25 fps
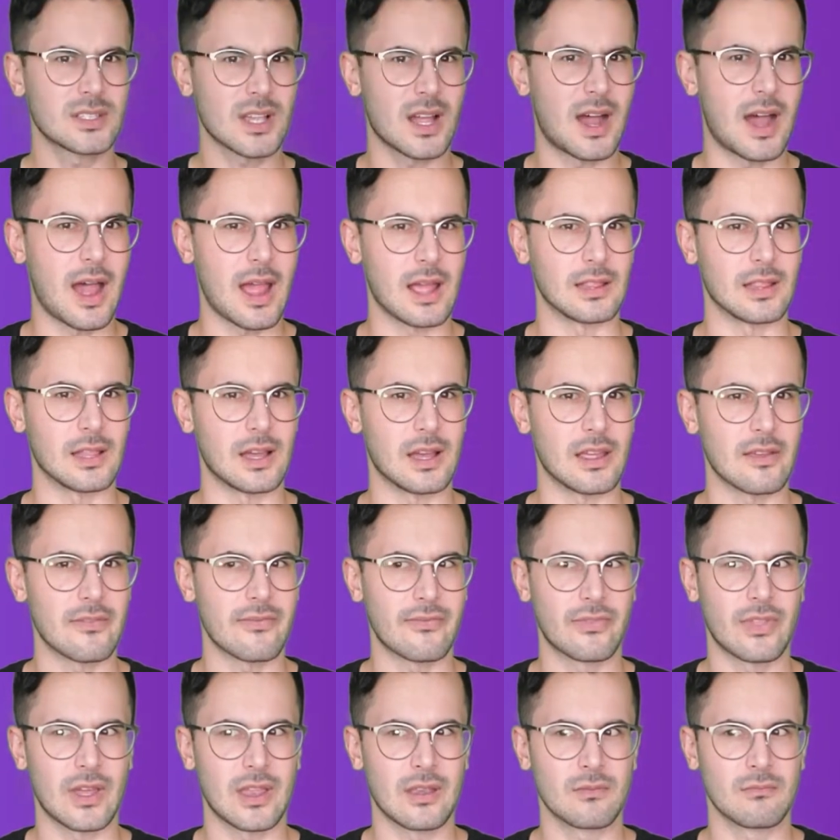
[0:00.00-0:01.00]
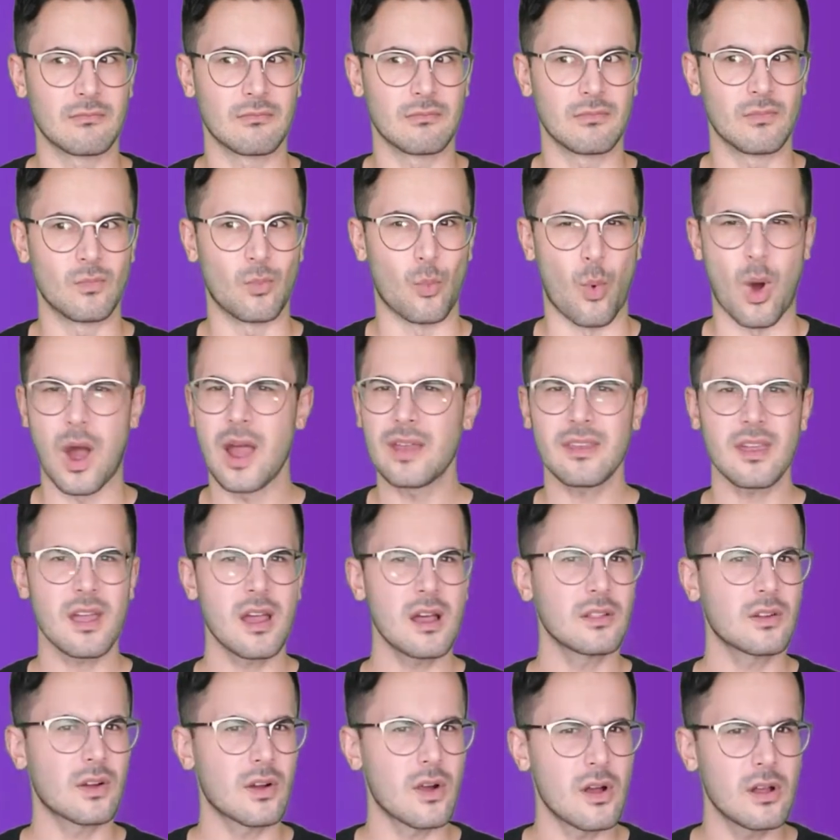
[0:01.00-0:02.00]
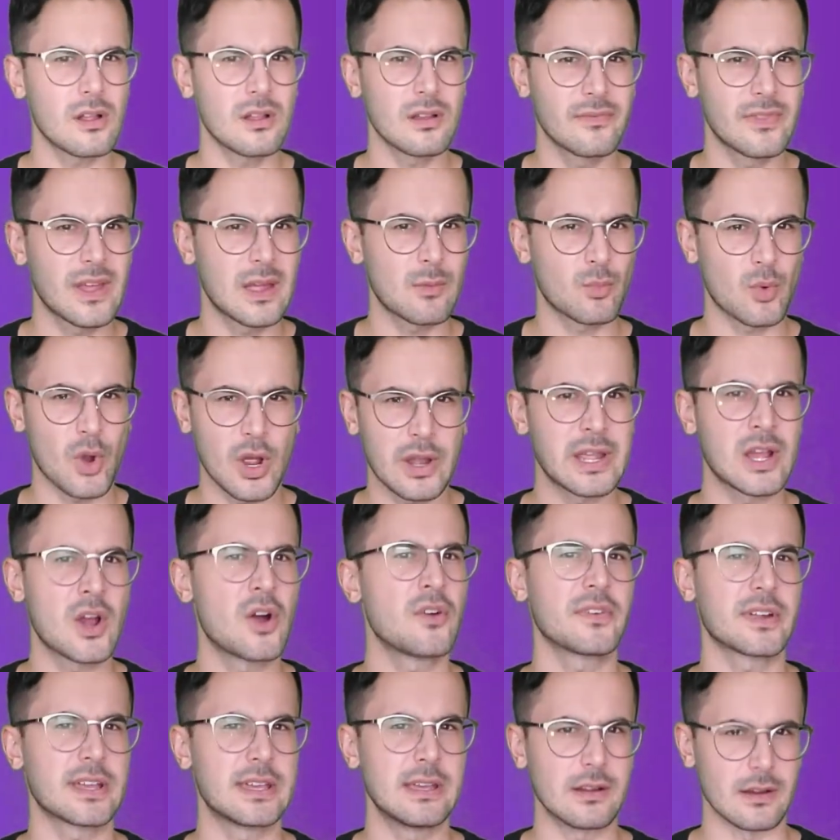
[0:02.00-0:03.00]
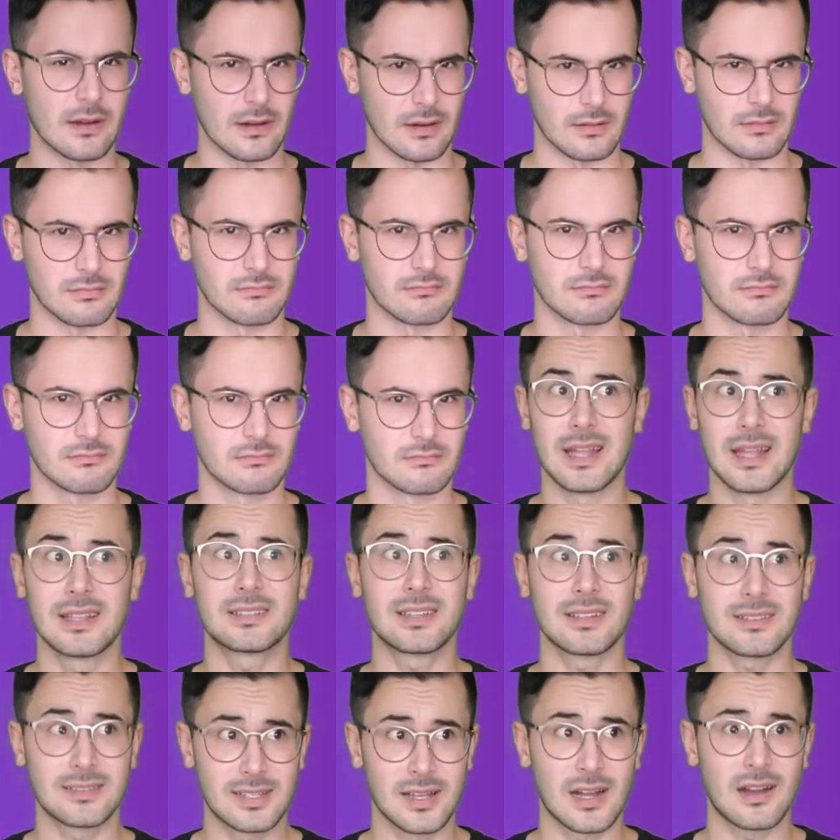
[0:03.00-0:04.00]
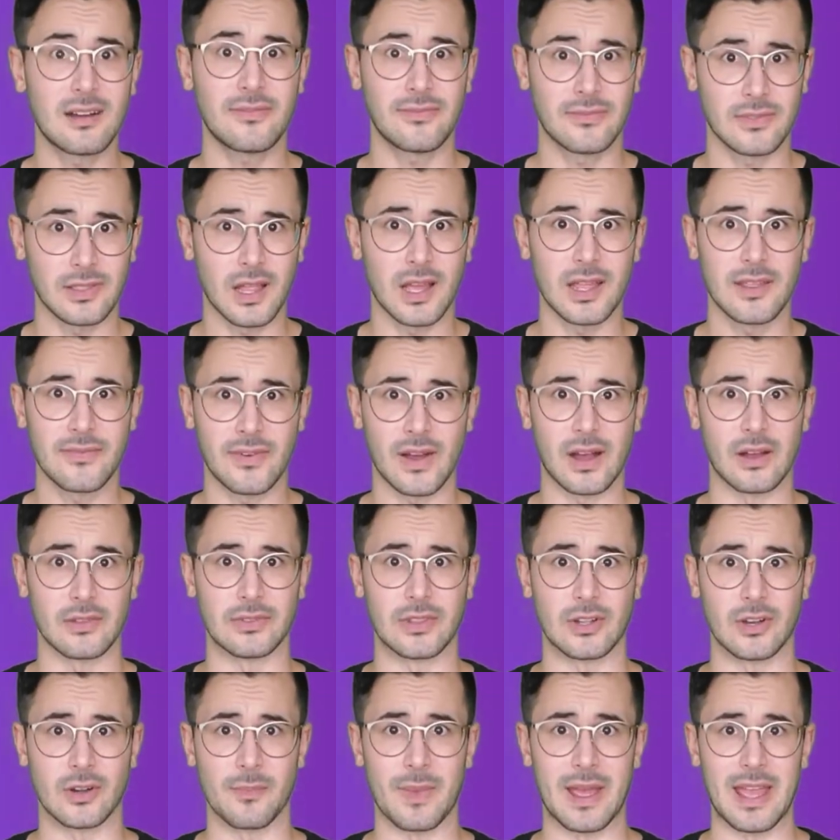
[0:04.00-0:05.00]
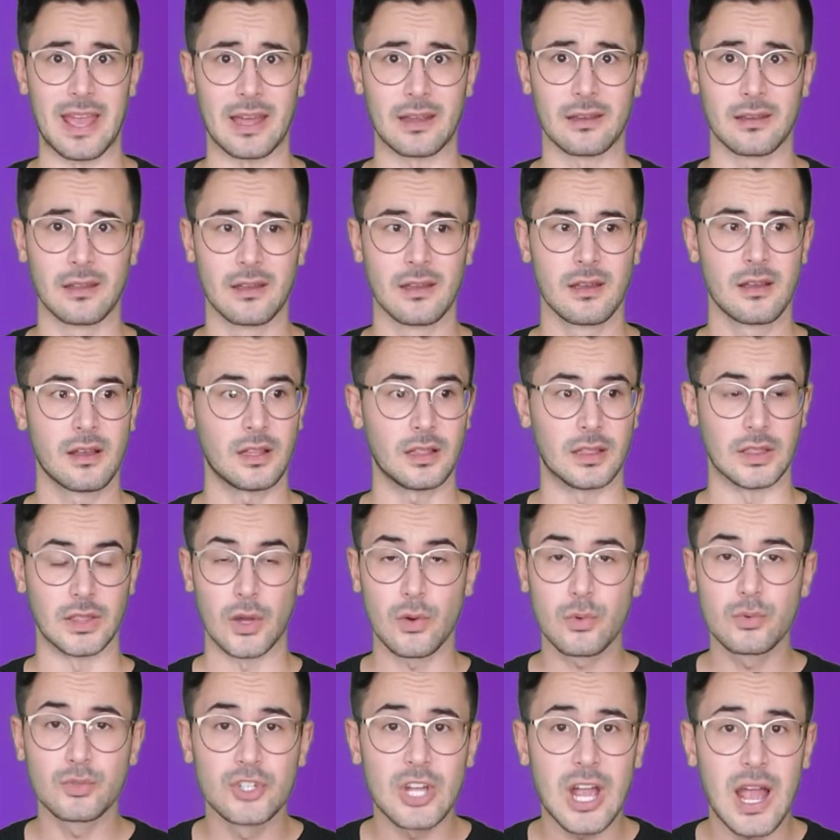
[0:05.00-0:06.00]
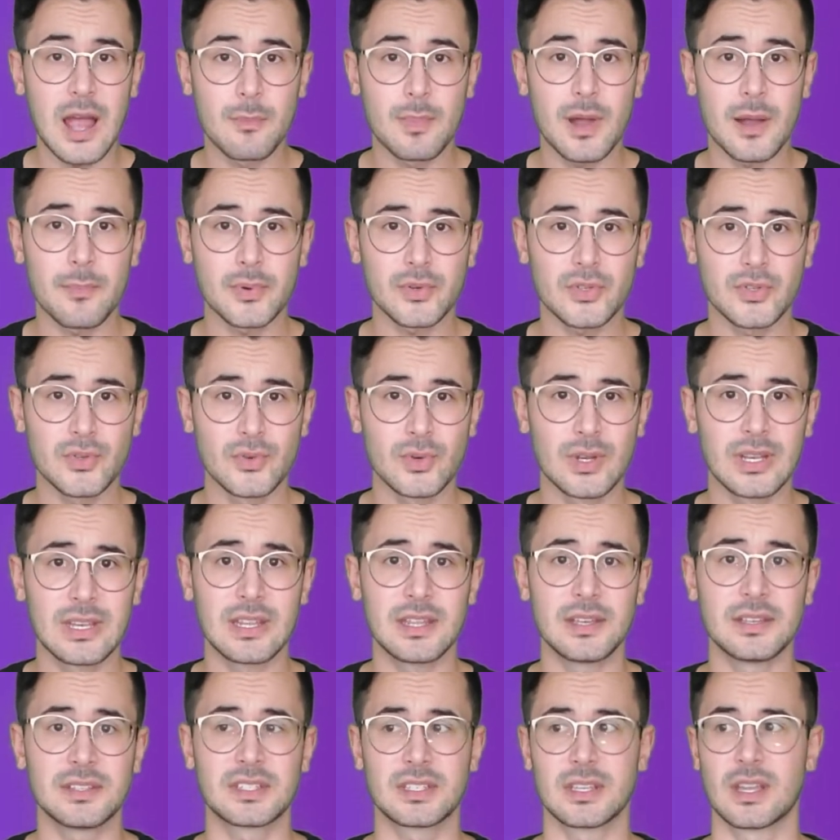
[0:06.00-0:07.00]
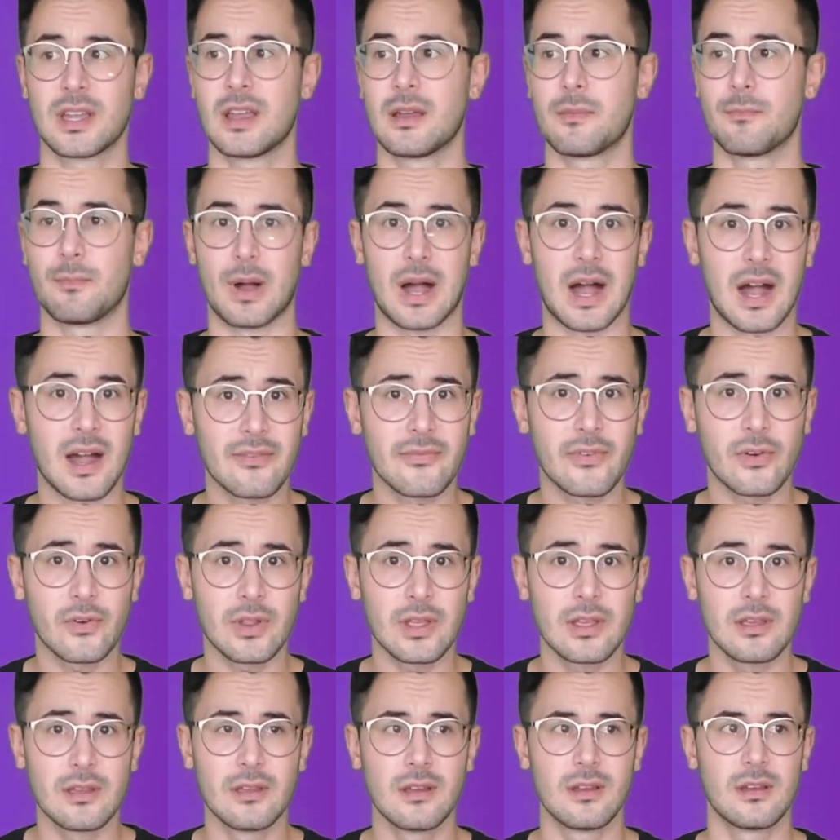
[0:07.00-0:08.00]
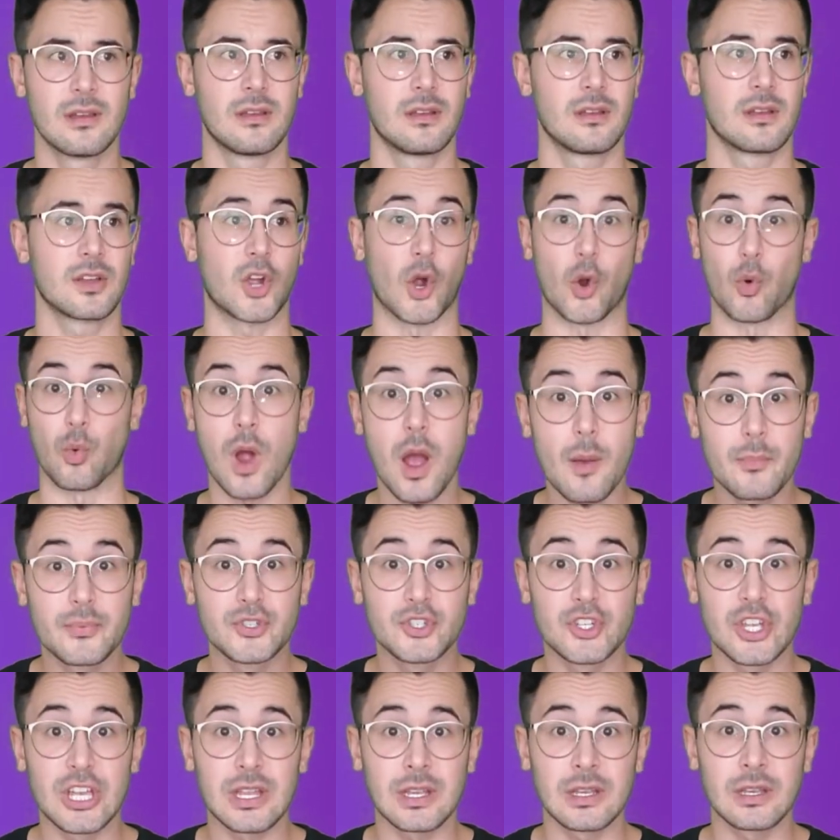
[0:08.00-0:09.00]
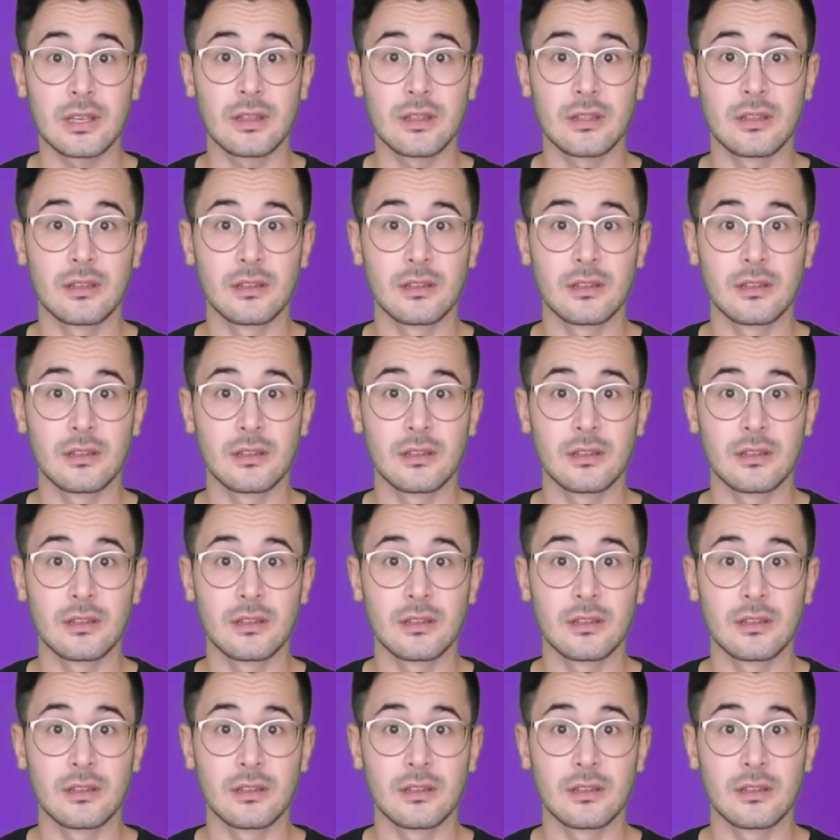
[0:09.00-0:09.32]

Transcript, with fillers: a high life, then why the hell are all of them running over here? It's a tough life out there, man. Low job opportunities, poverty, corruption.